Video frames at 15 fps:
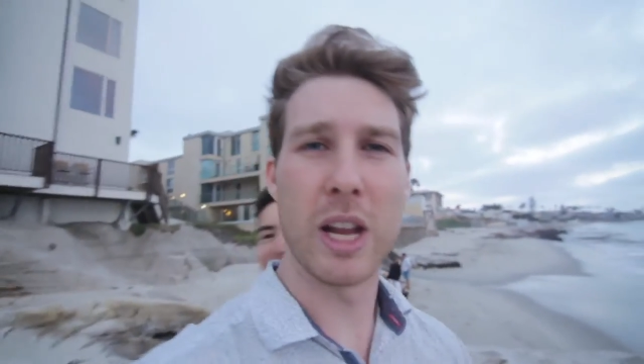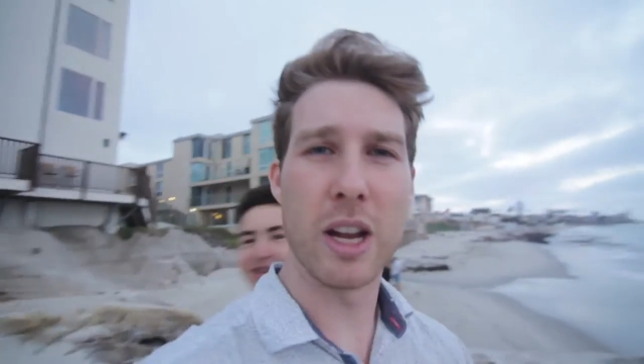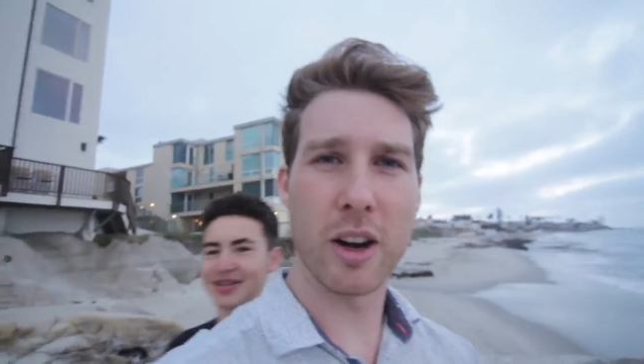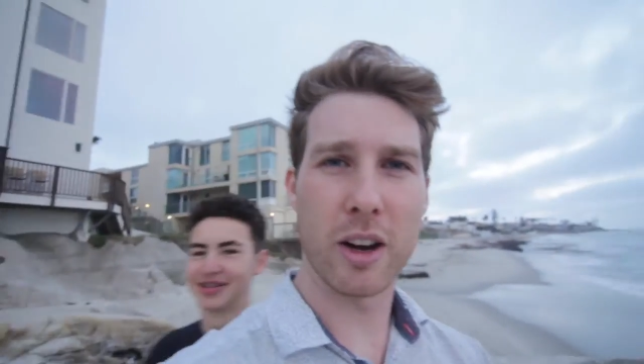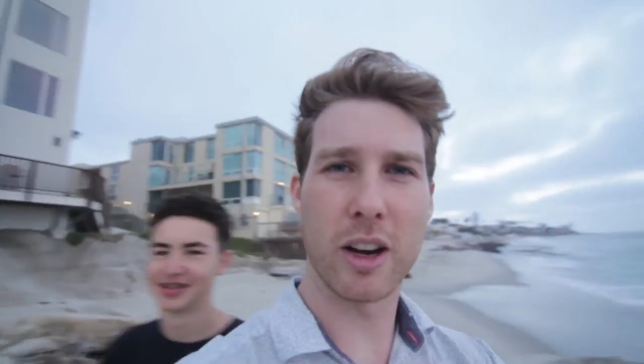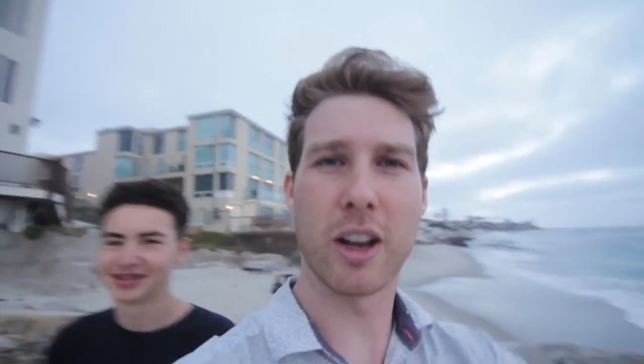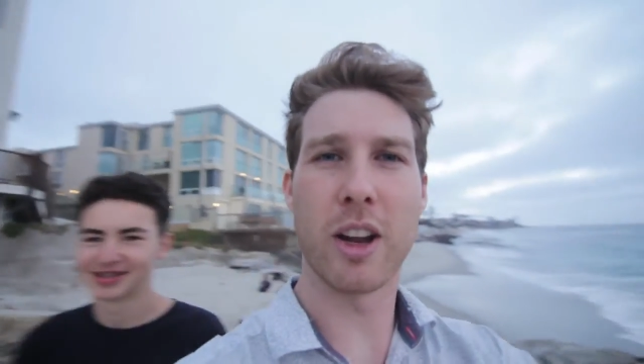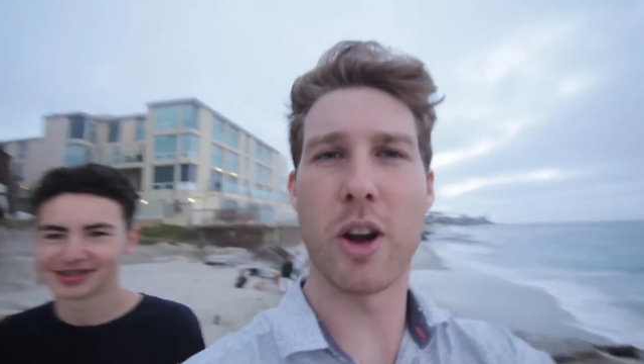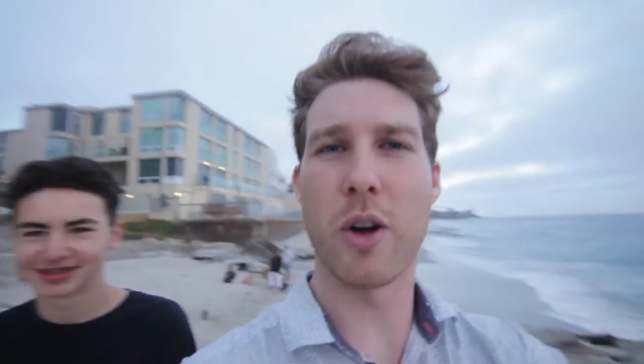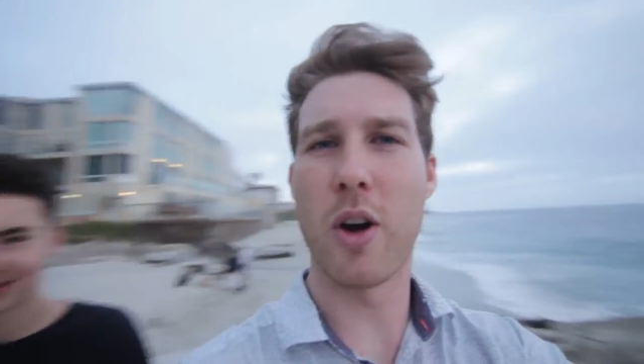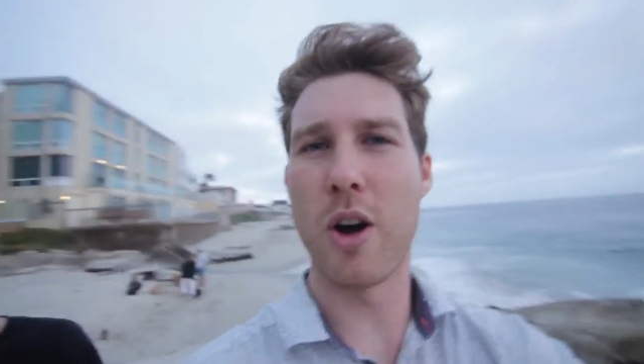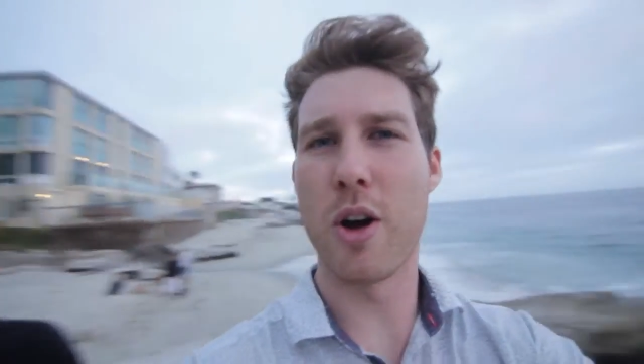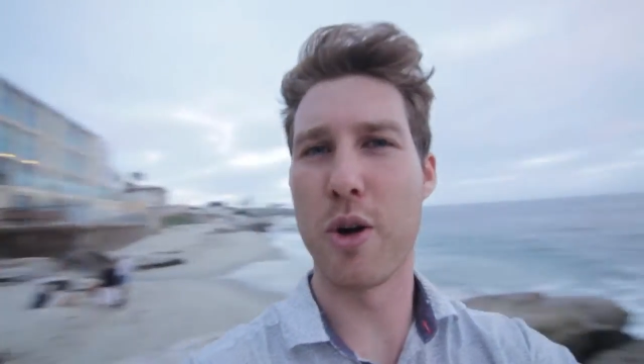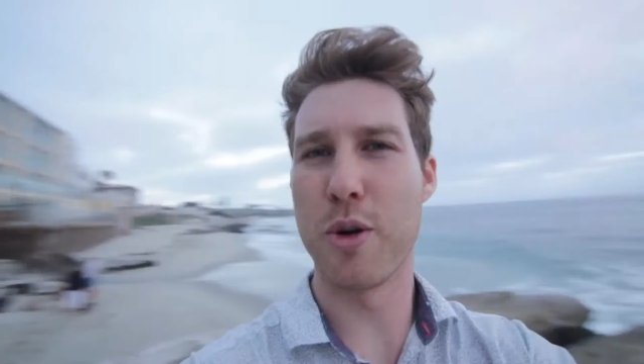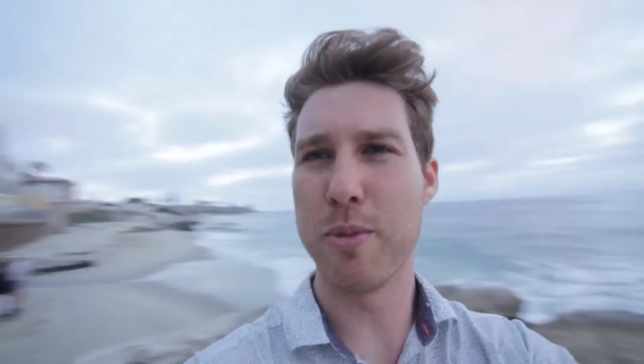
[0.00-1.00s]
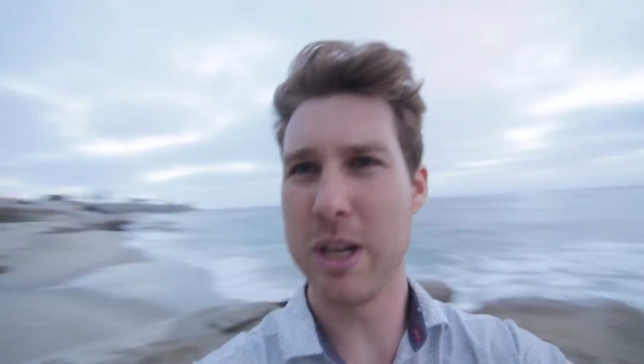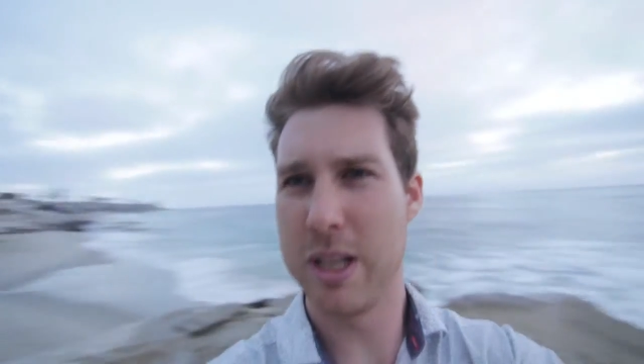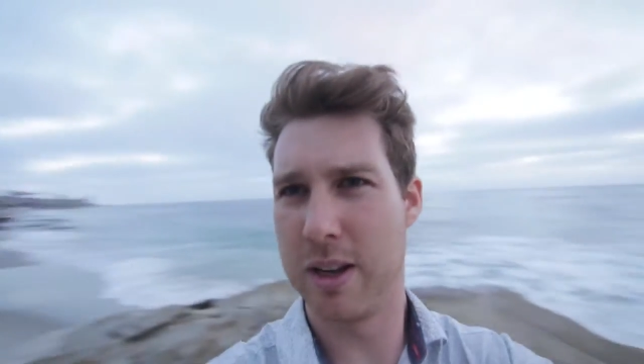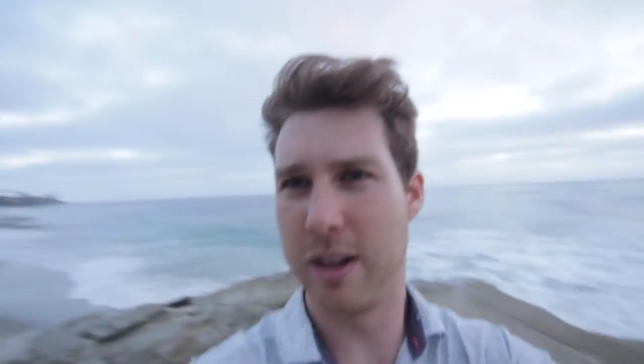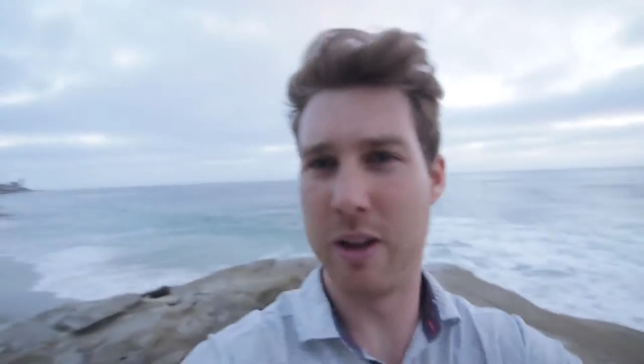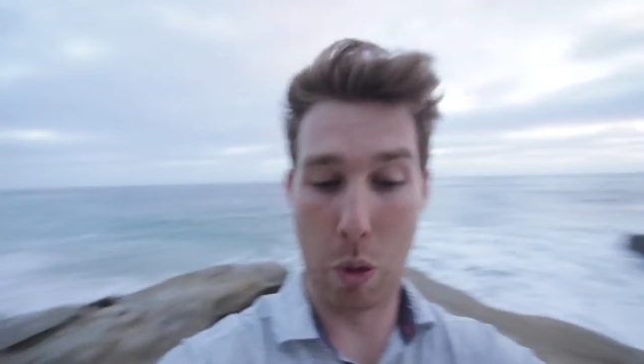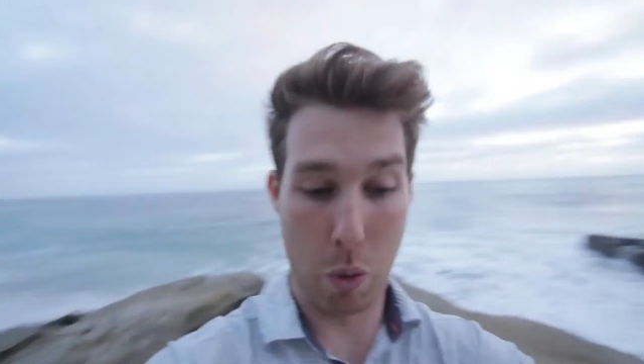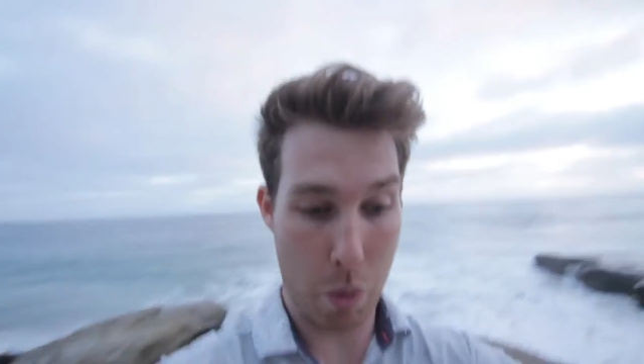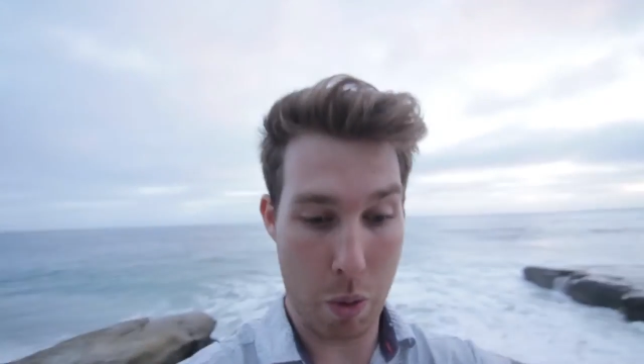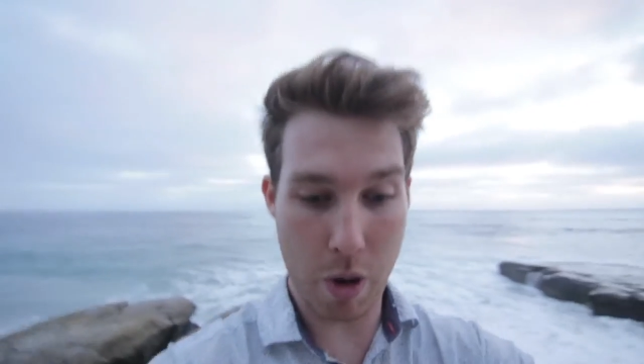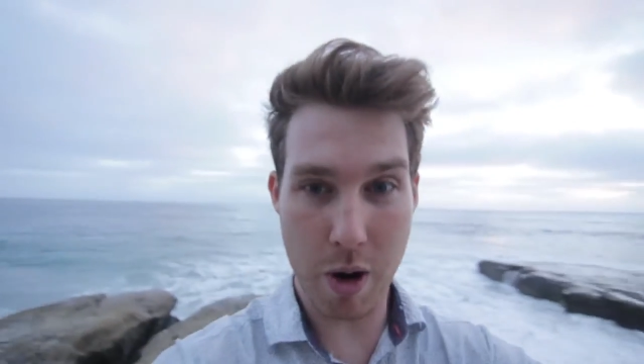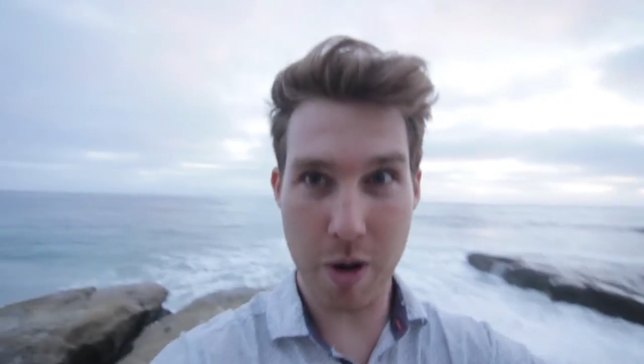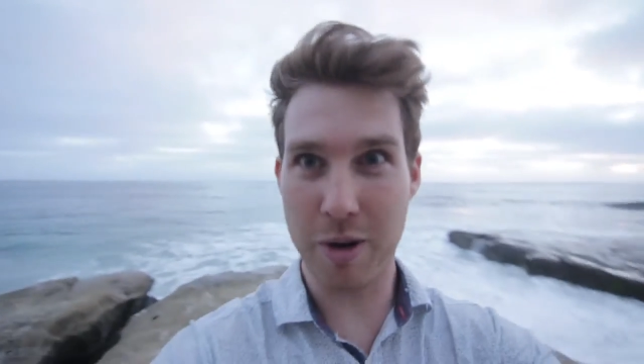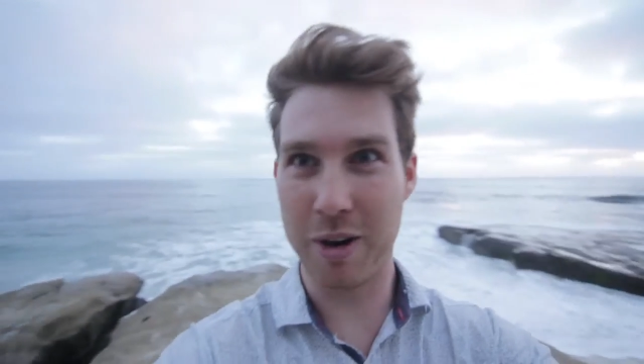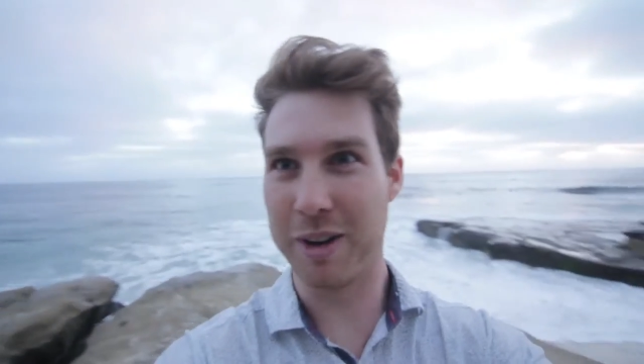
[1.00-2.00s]
We are gonna go home.
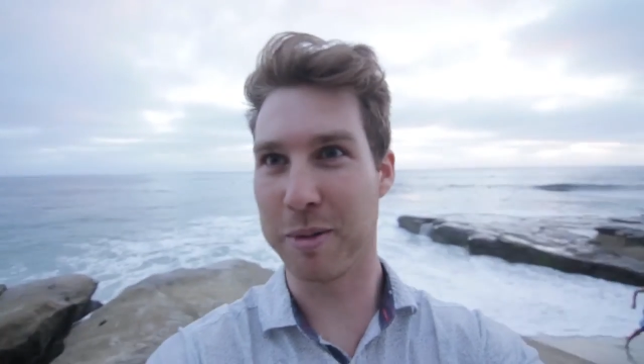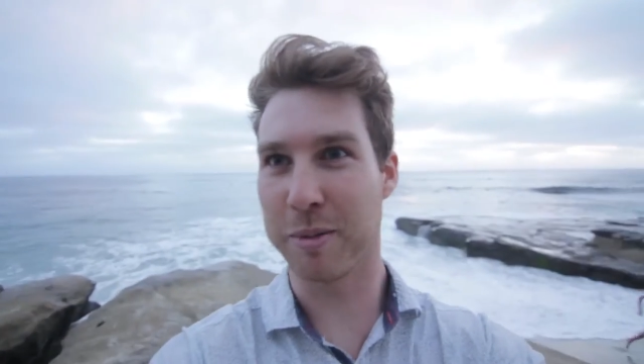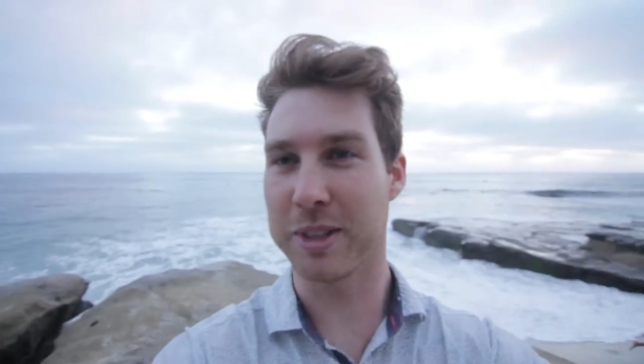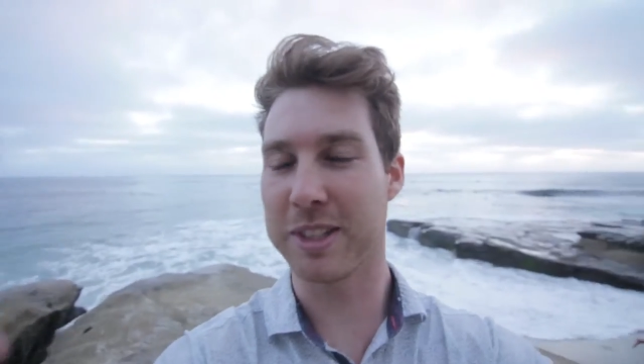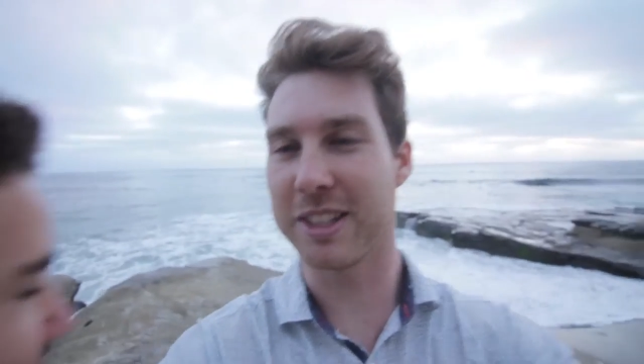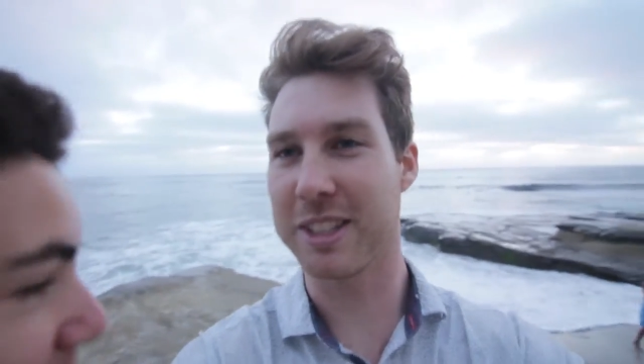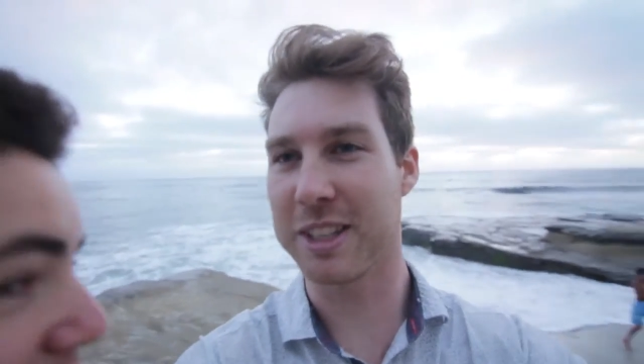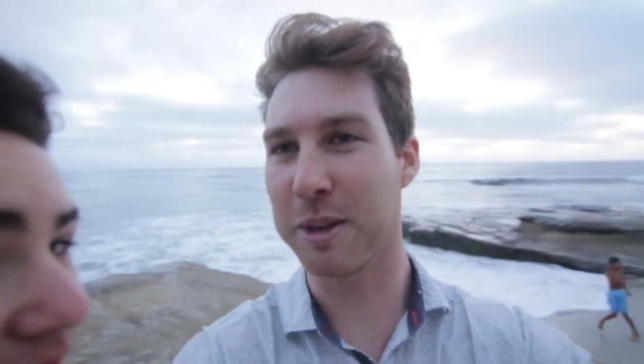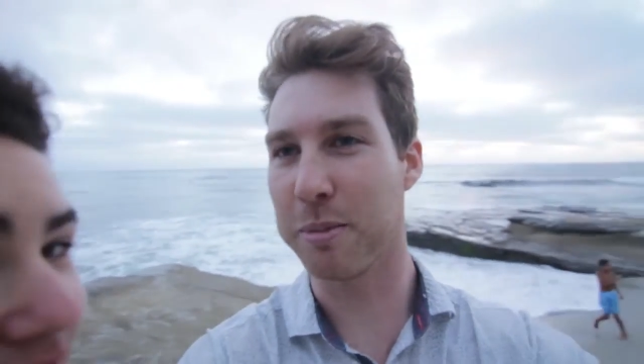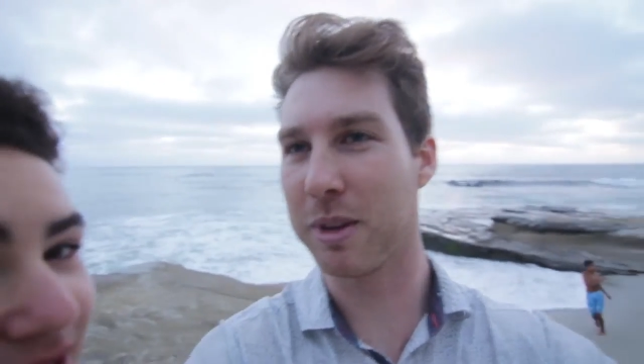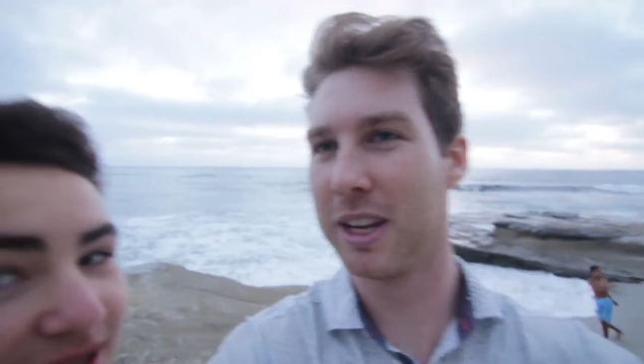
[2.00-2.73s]
Whoa, I almost just slipped.